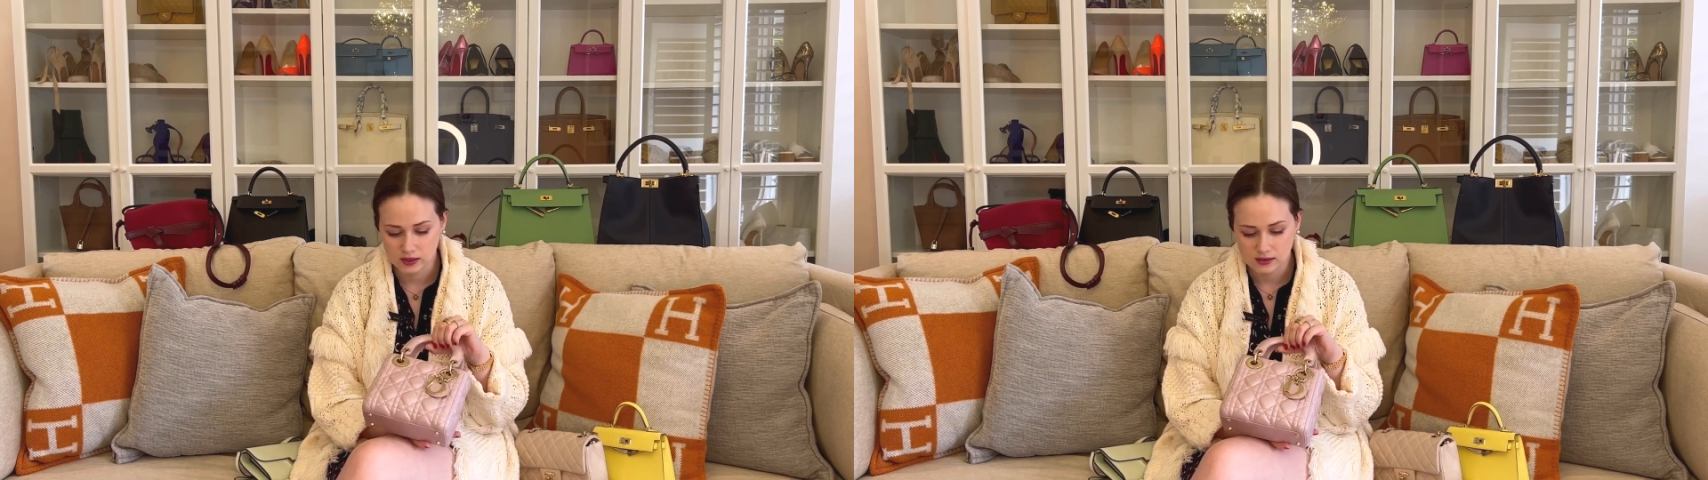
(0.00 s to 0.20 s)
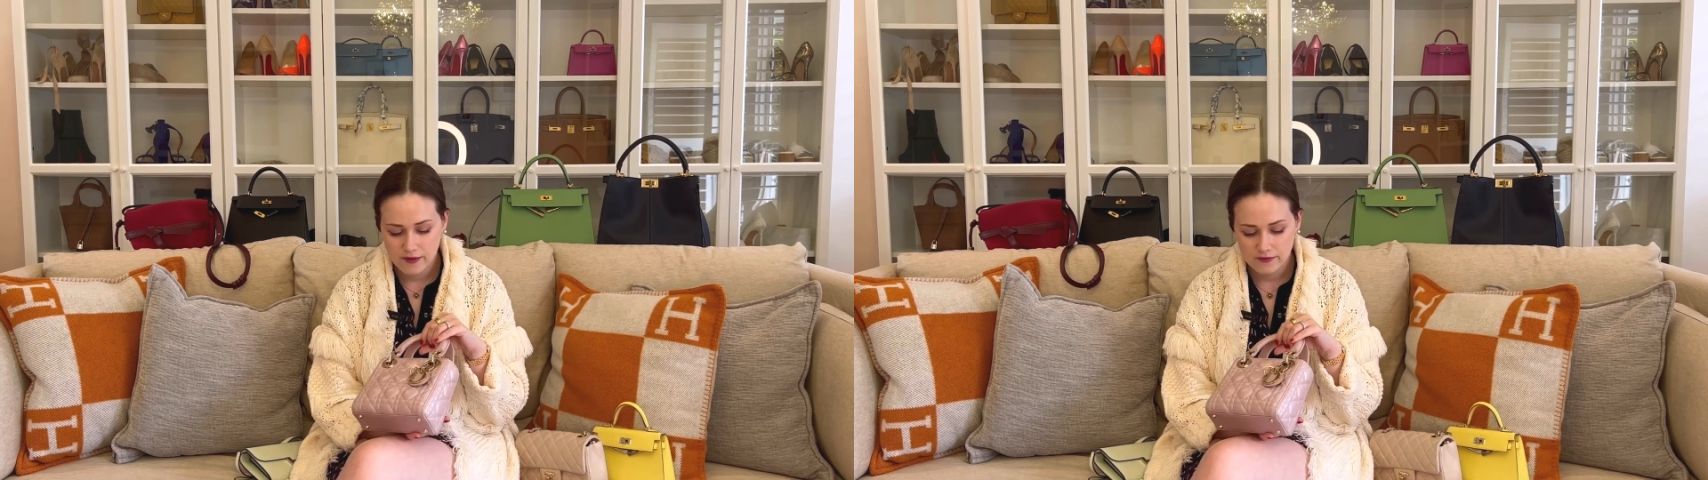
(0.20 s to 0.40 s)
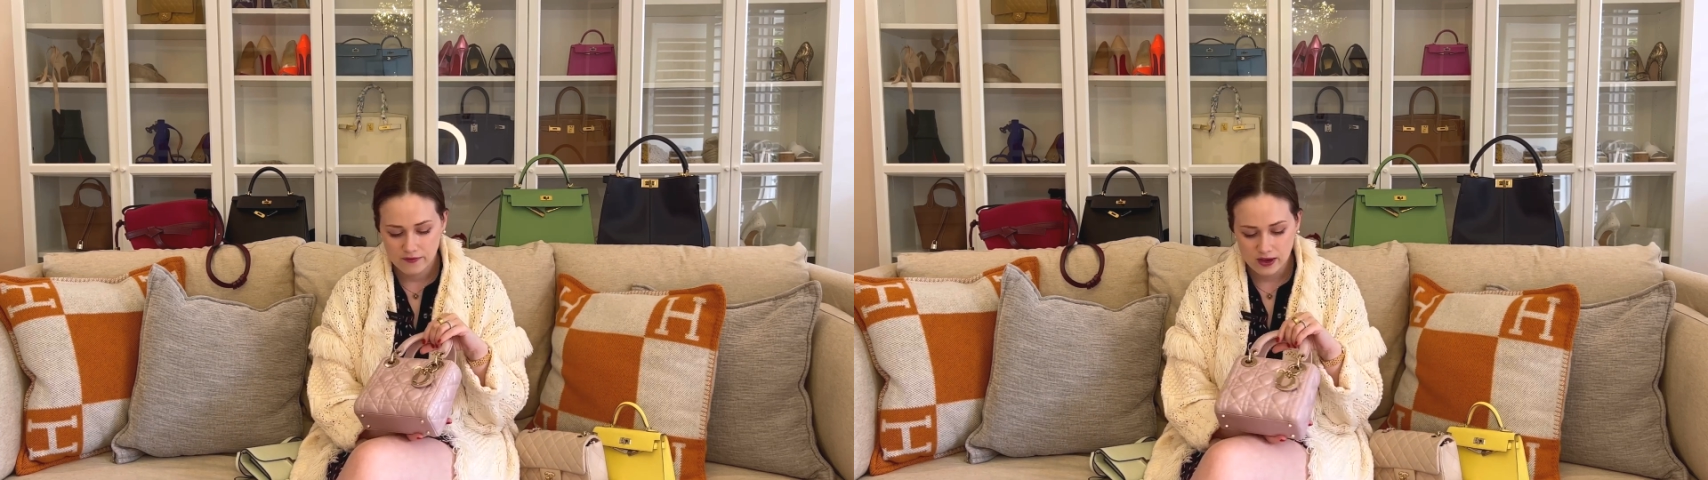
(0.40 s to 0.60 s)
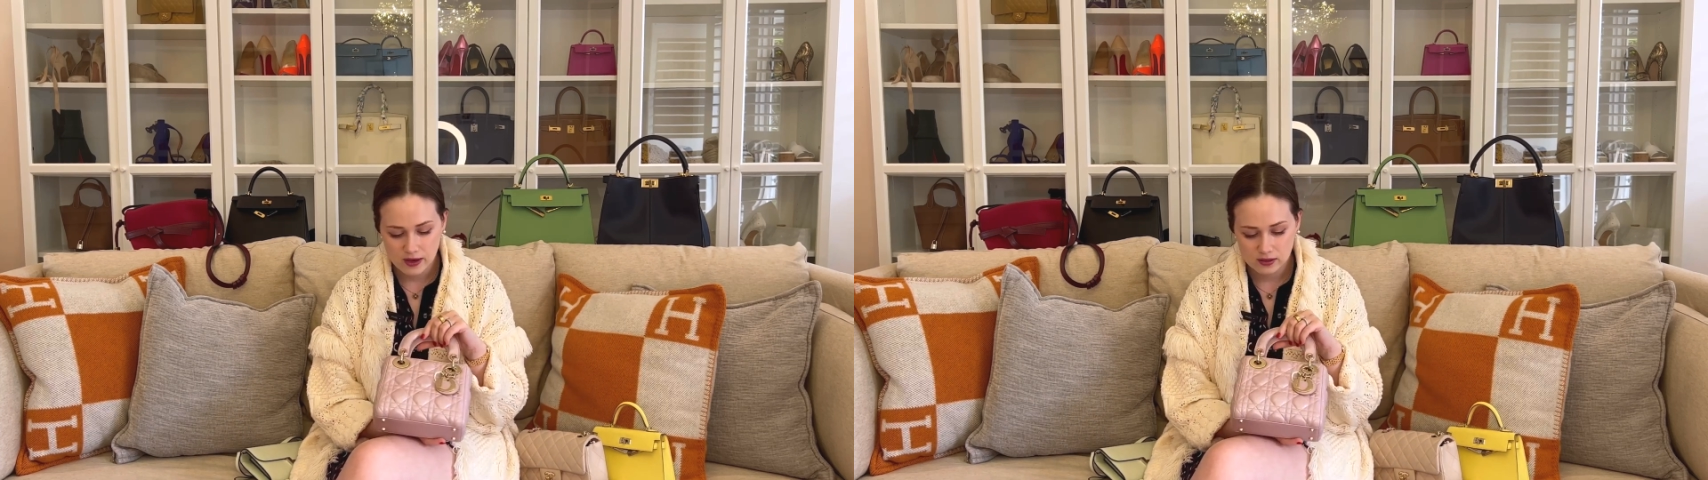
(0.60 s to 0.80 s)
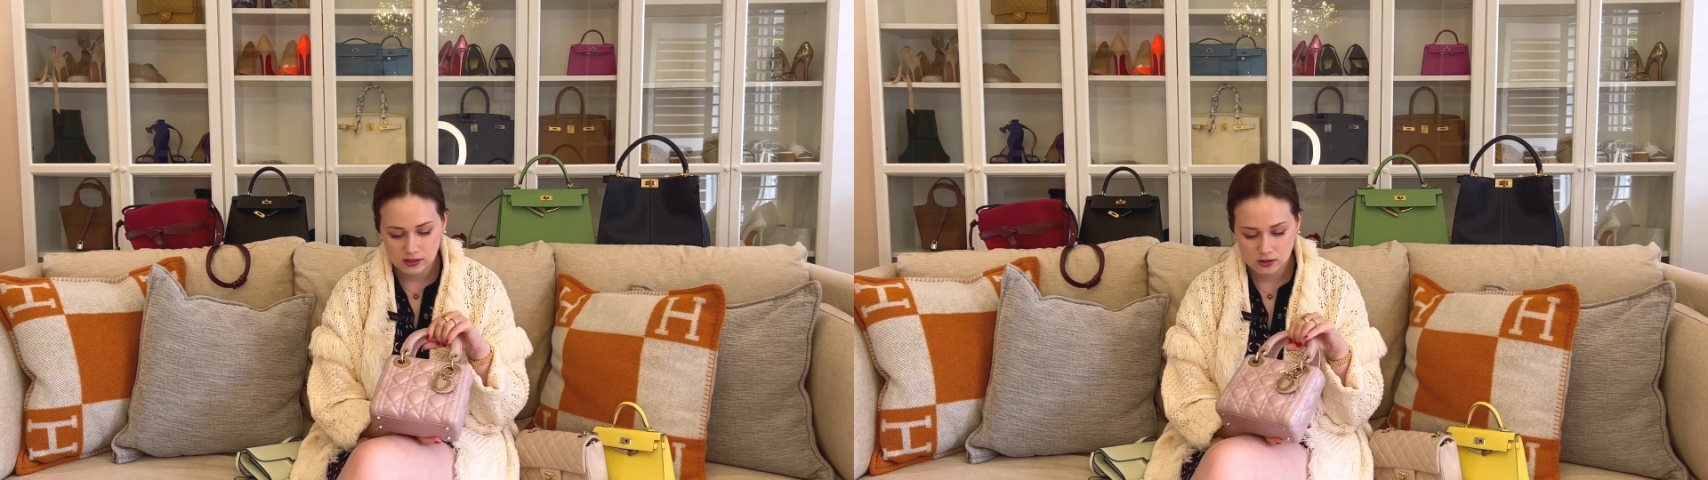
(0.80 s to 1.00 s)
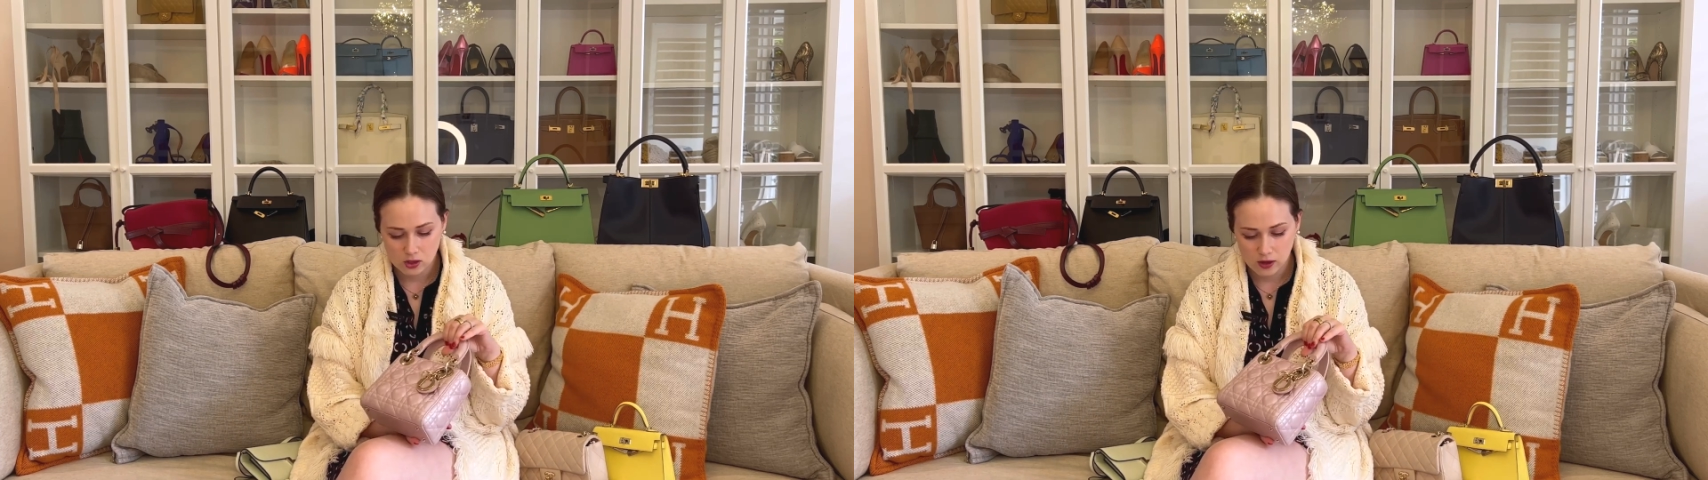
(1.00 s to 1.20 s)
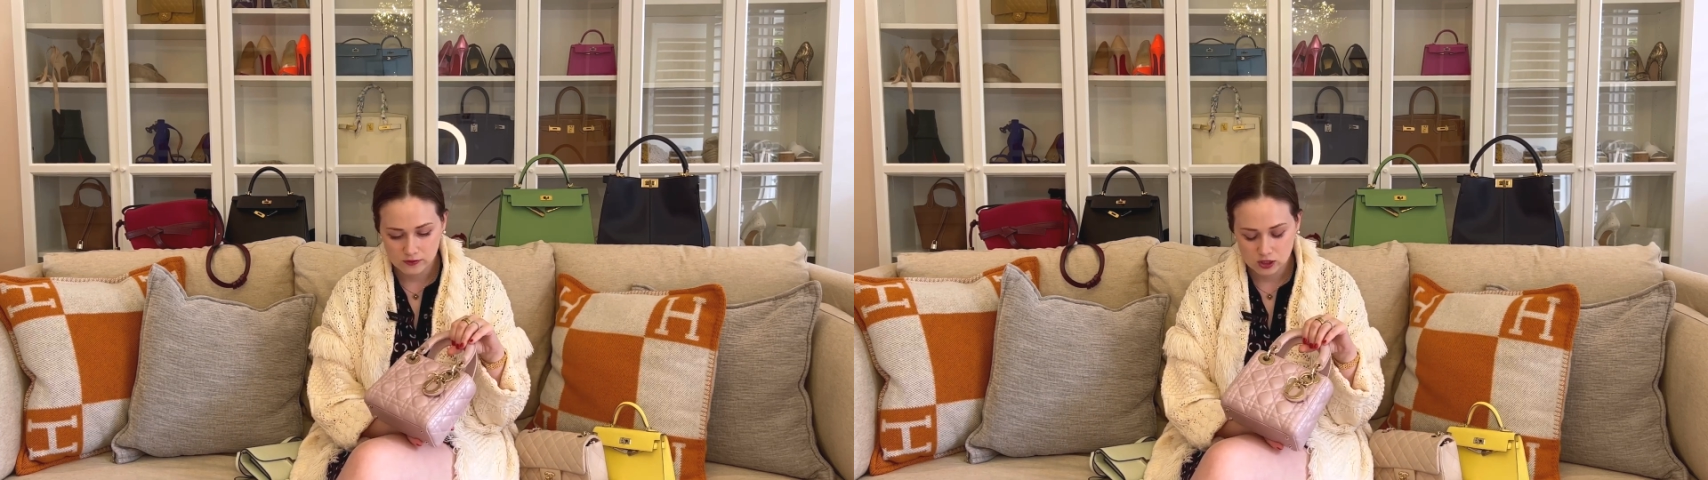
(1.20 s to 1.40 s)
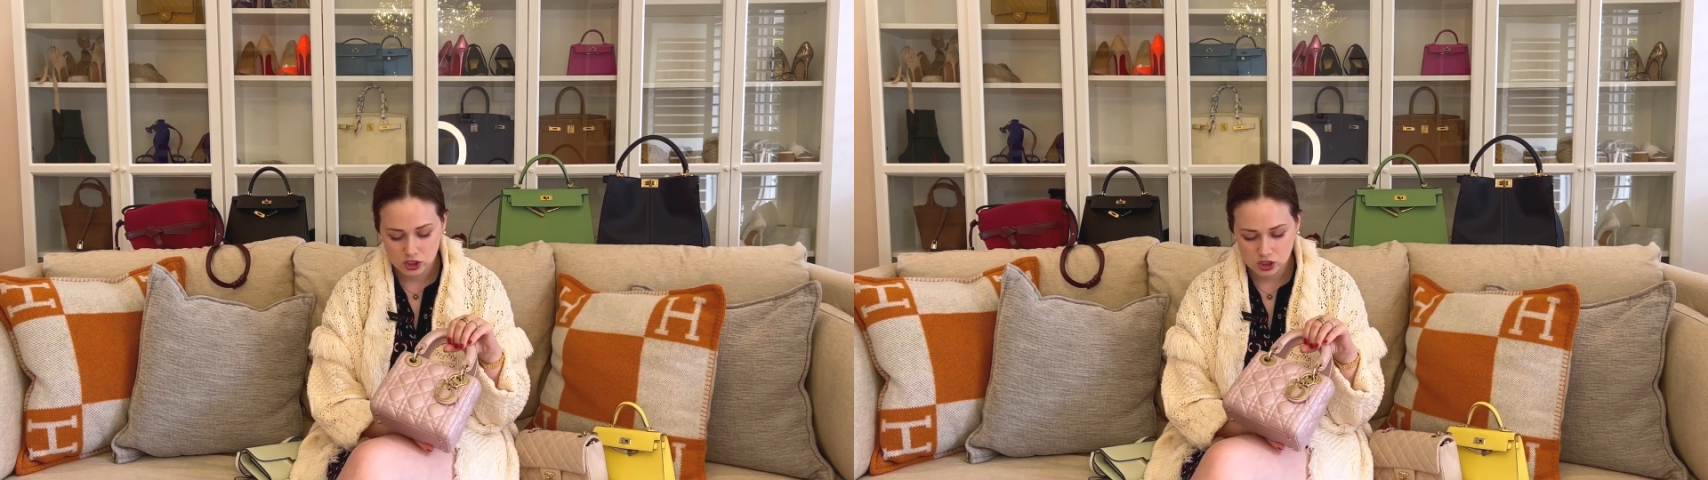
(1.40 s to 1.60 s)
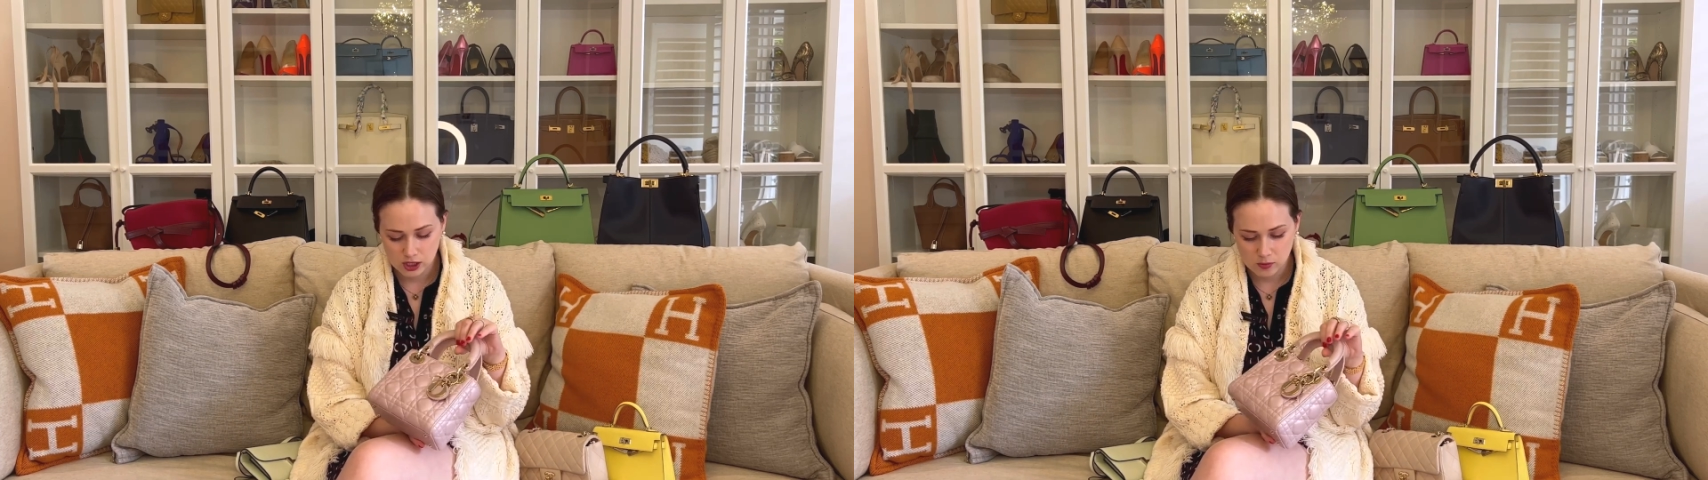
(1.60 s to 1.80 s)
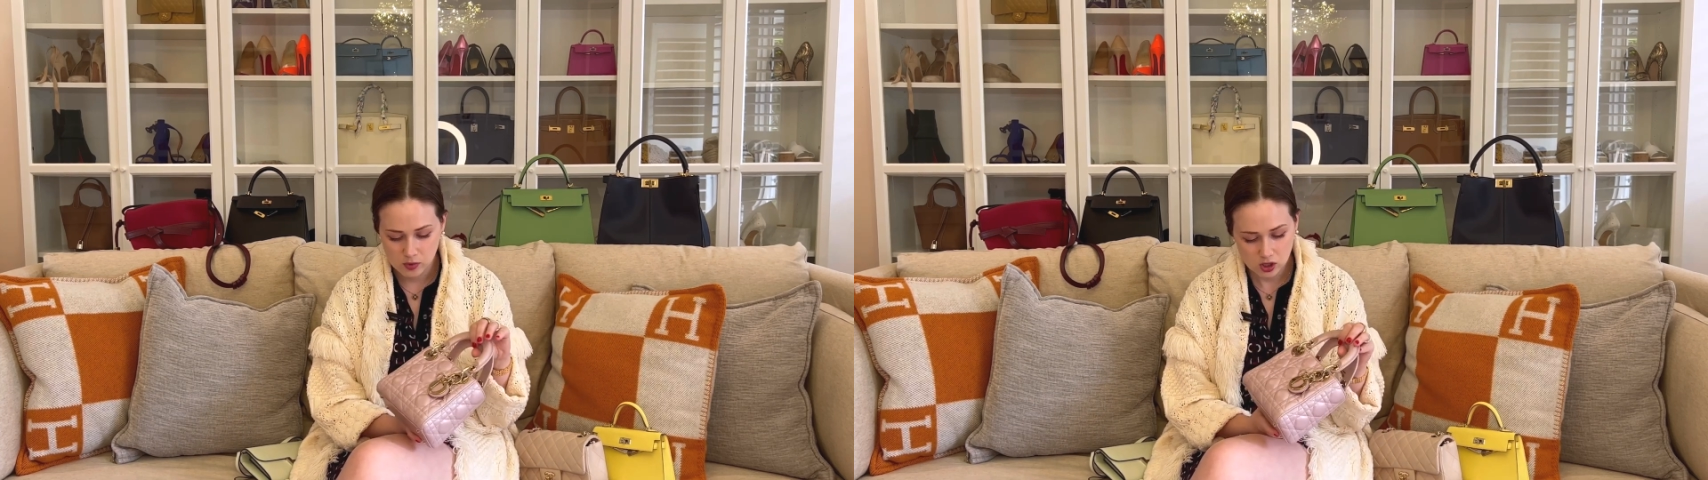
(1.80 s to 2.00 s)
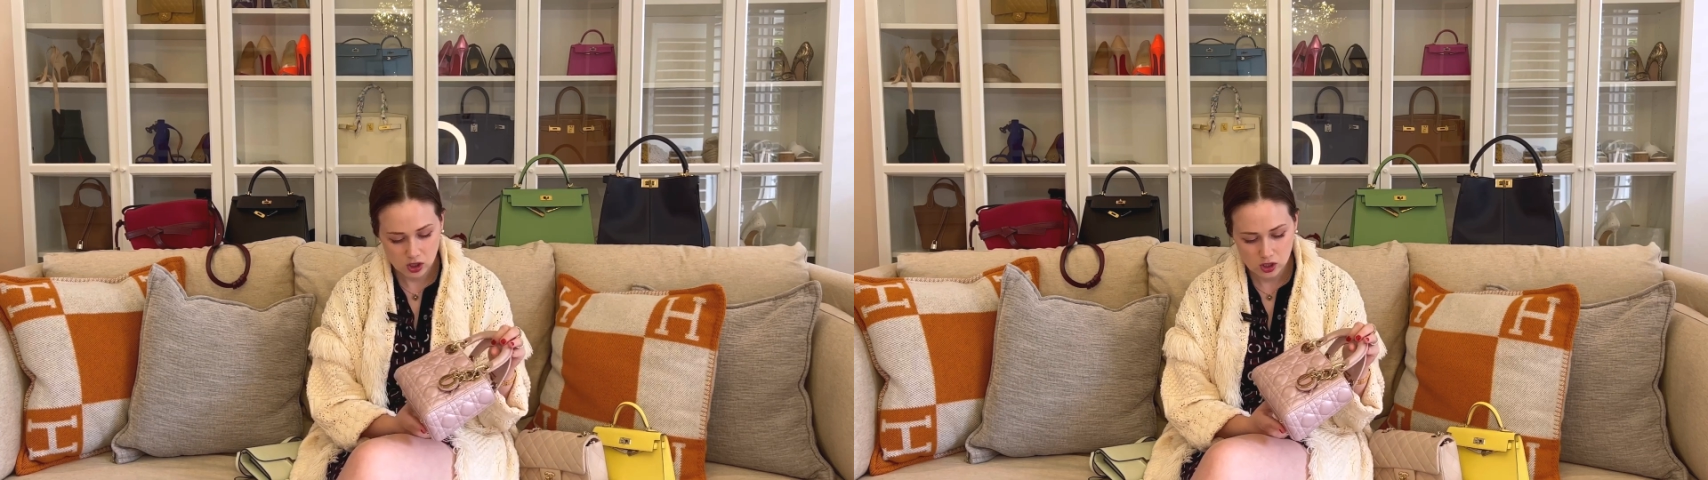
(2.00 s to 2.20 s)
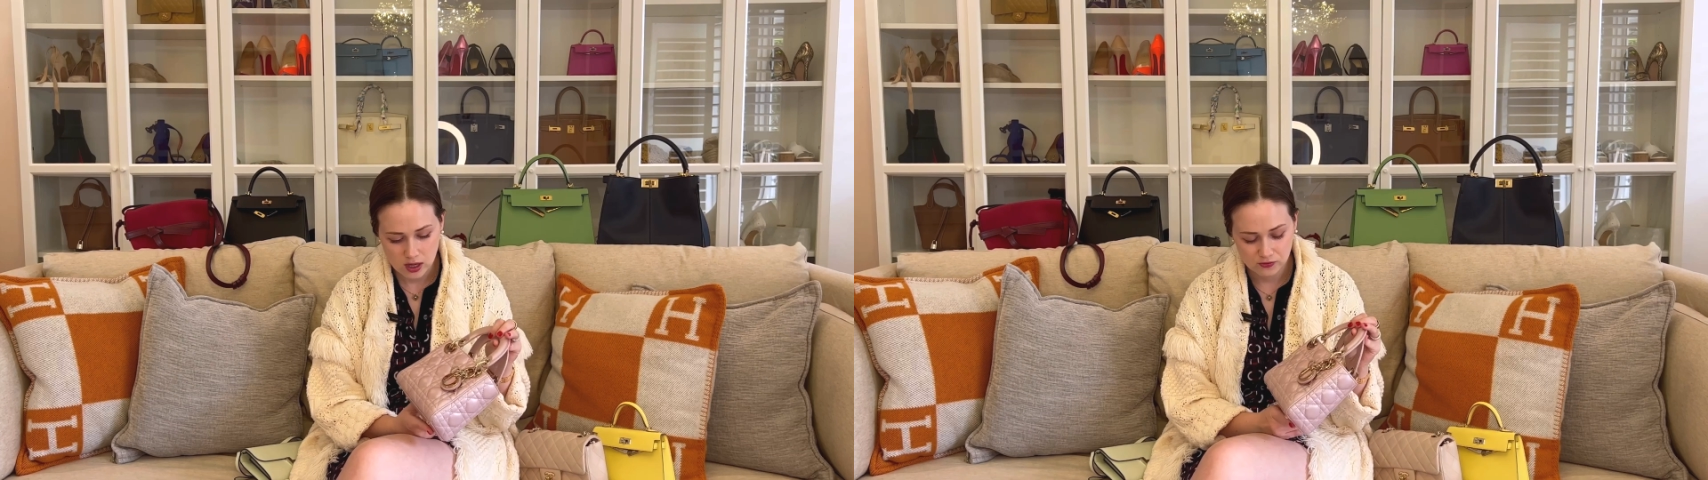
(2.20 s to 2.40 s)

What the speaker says: It's very soft shimmer,